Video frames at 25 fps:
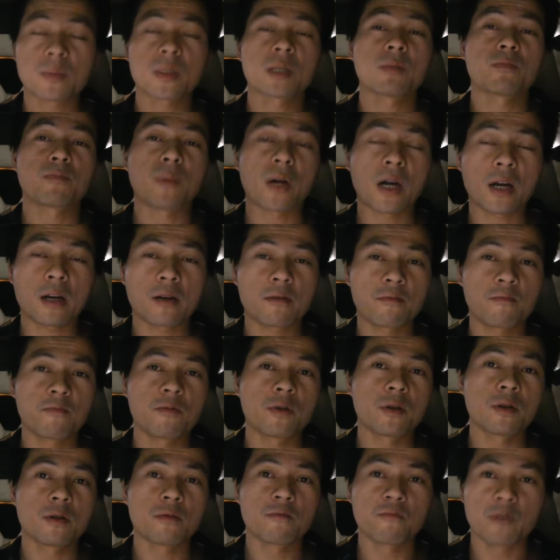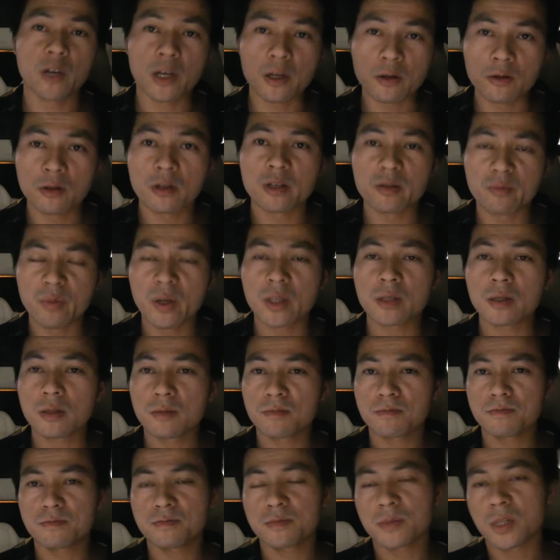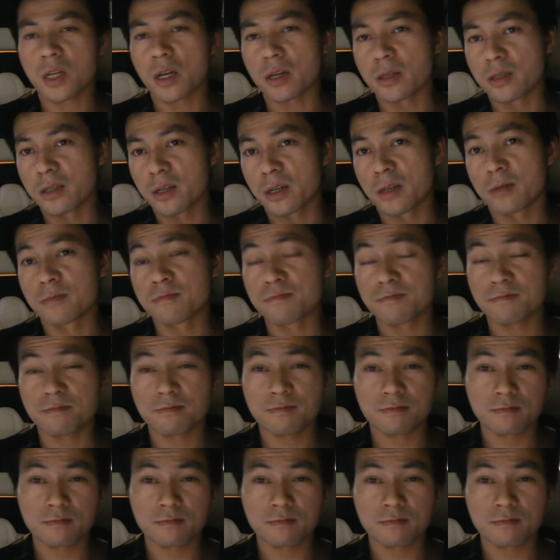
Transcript: the back will wiggle a little bit, and then